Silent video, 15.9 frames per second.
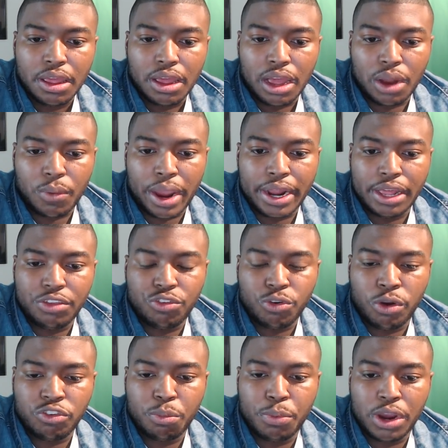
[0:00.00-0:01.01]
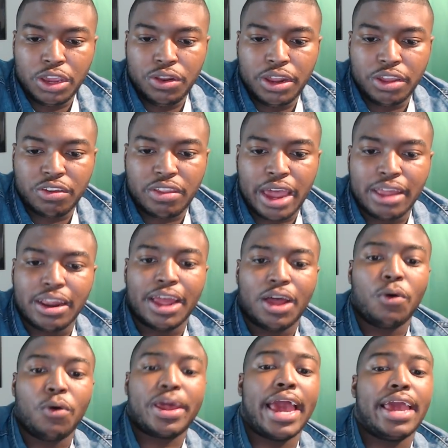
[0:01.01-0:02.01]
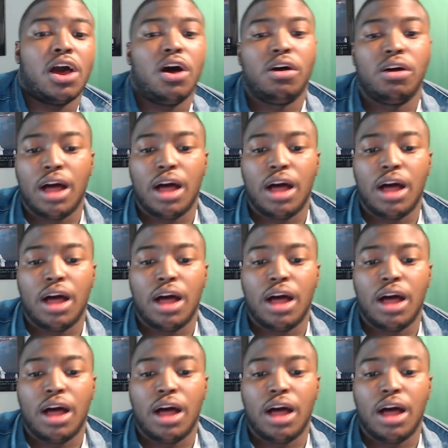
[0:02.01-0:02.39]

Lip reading: All right, enjoyed you, bro. You did your thing today. Okay, y'all.